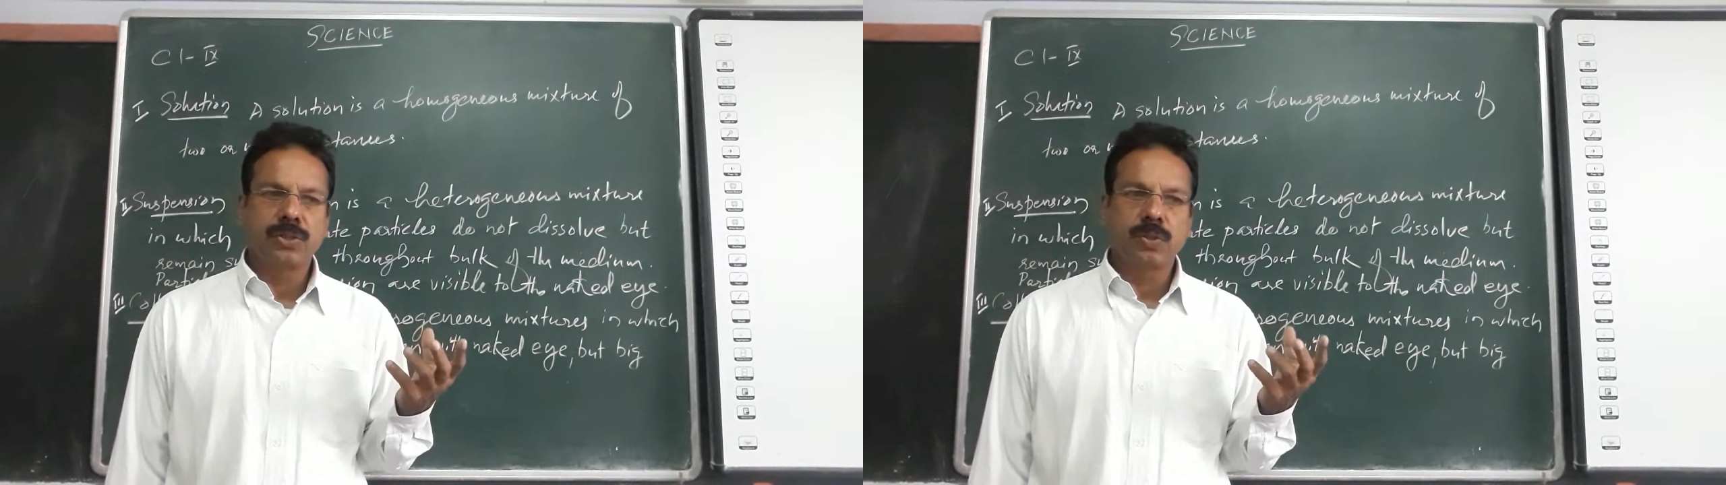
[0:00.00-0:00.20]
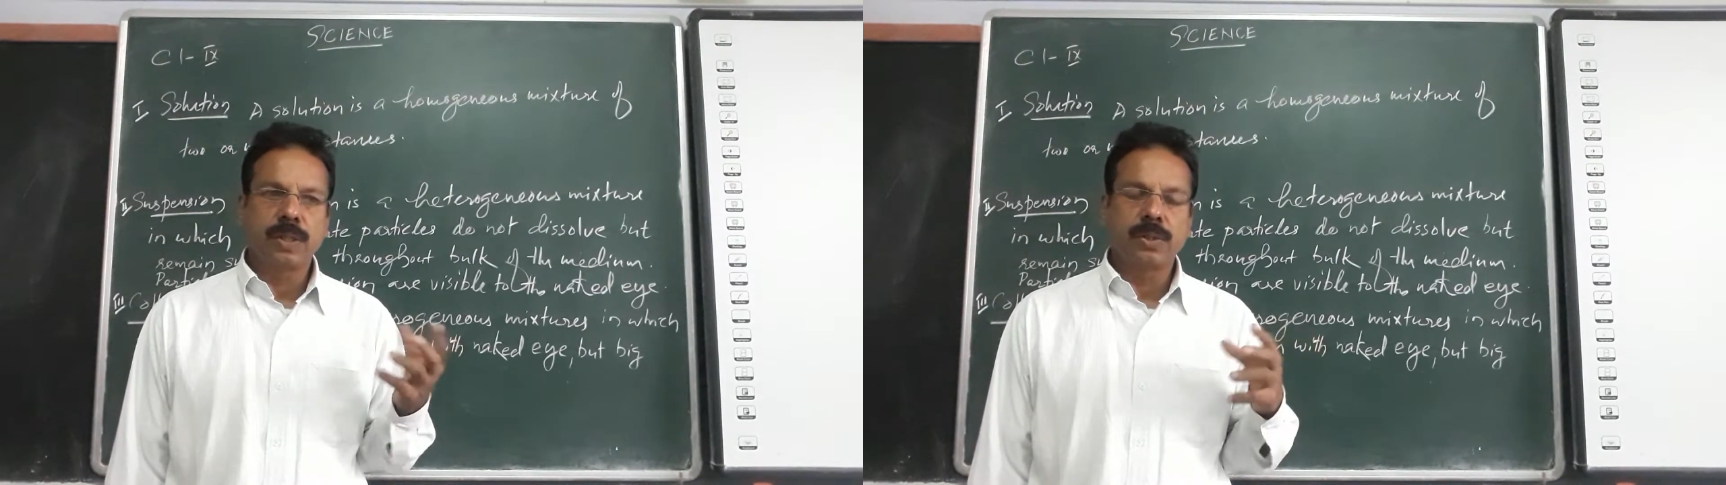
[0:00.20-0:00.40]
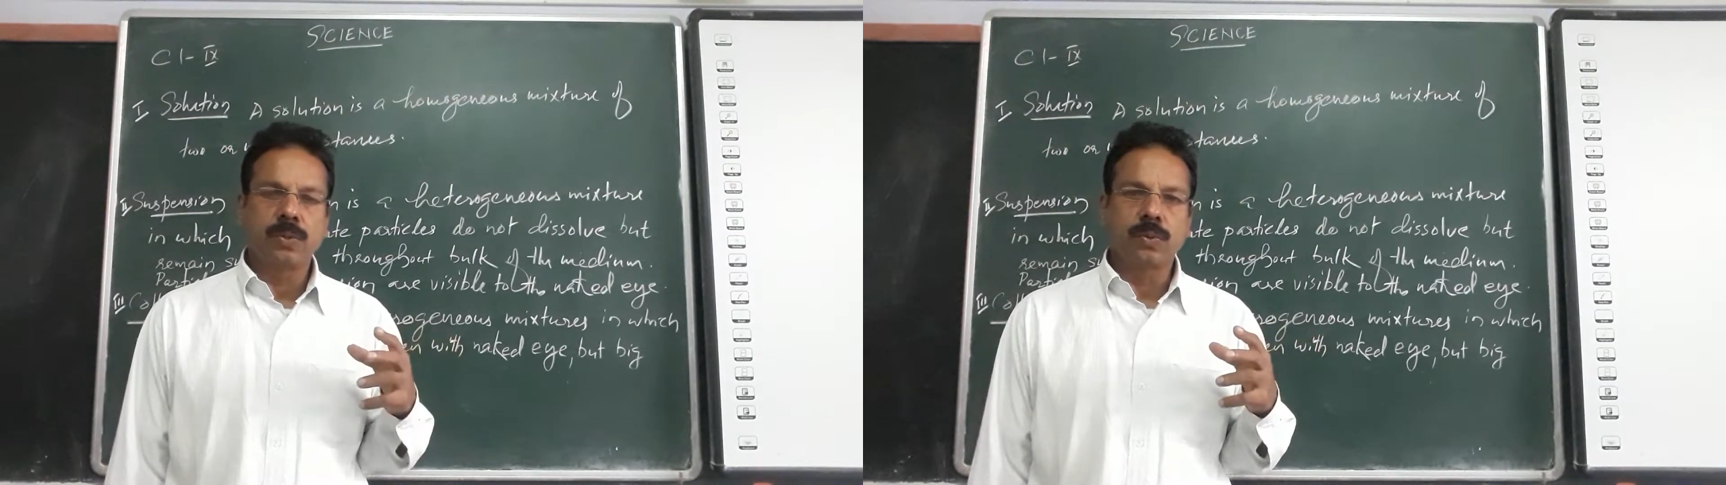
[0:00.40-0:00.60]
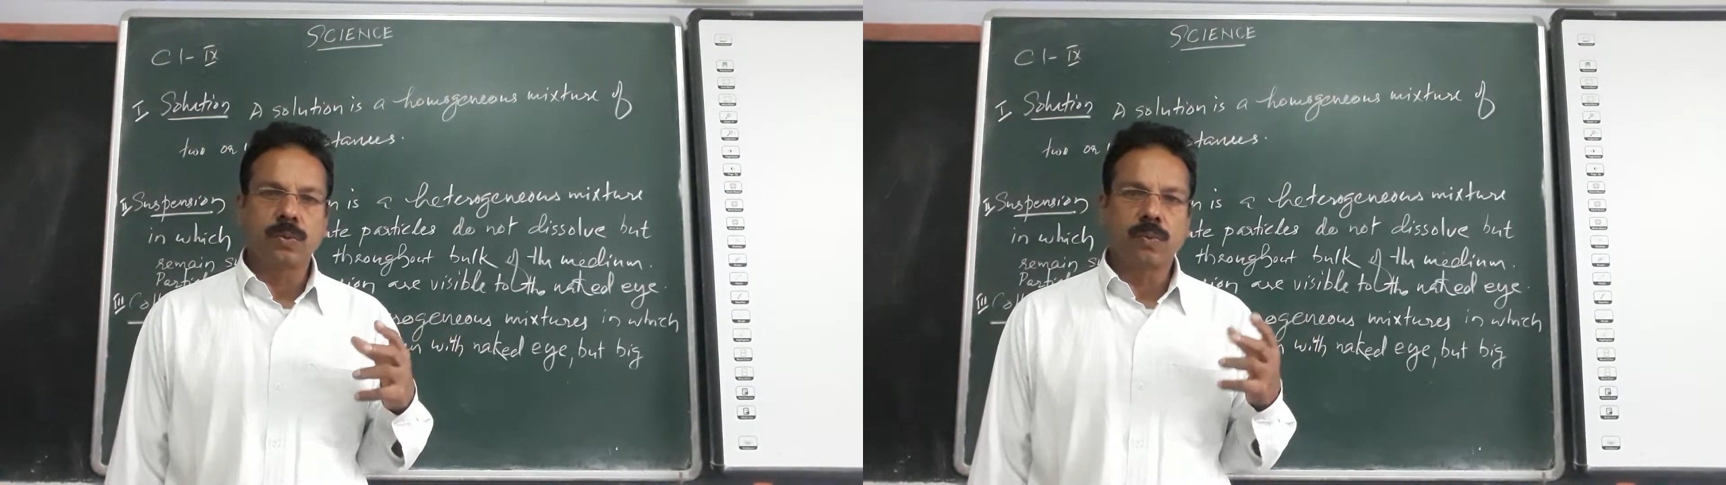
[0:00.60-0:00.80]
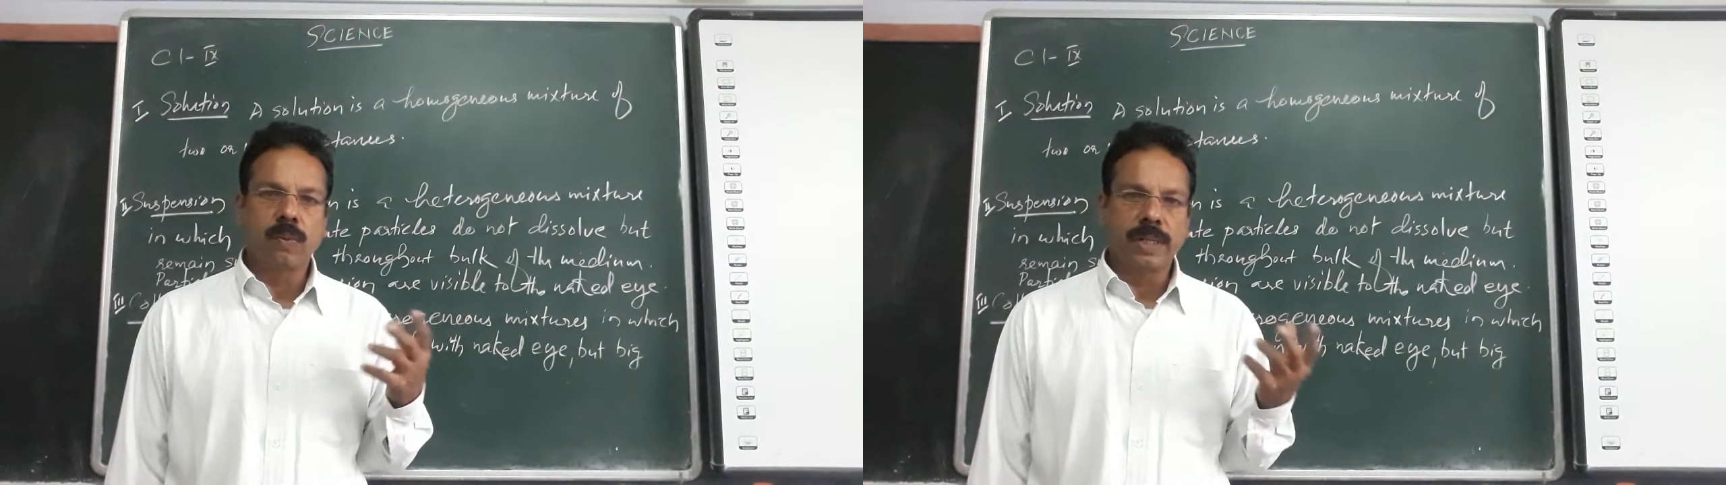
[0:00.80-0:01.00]
sugar to
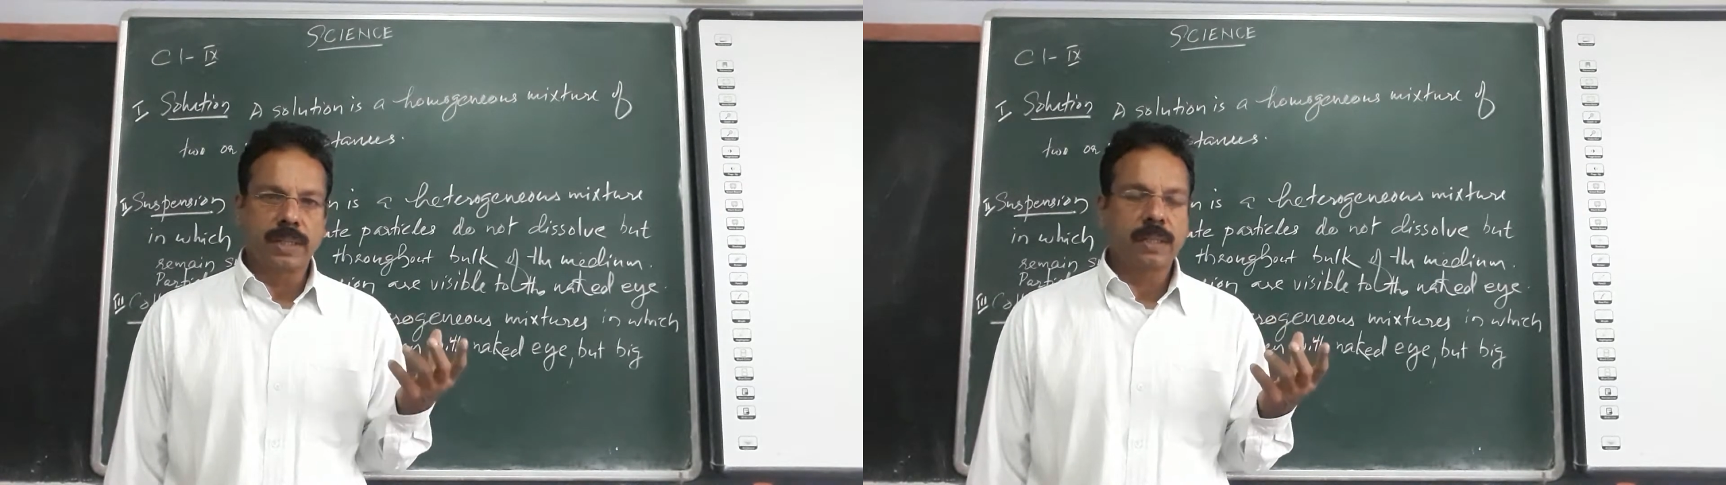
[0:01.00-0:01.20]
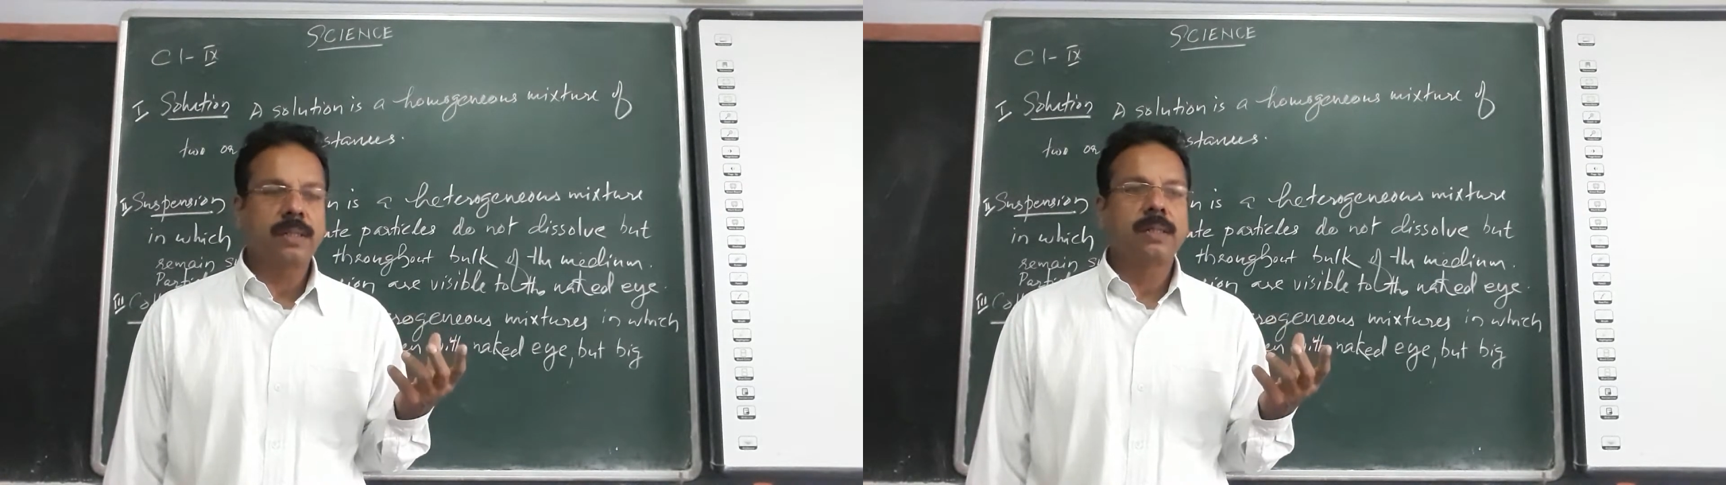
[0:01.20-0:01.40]
water,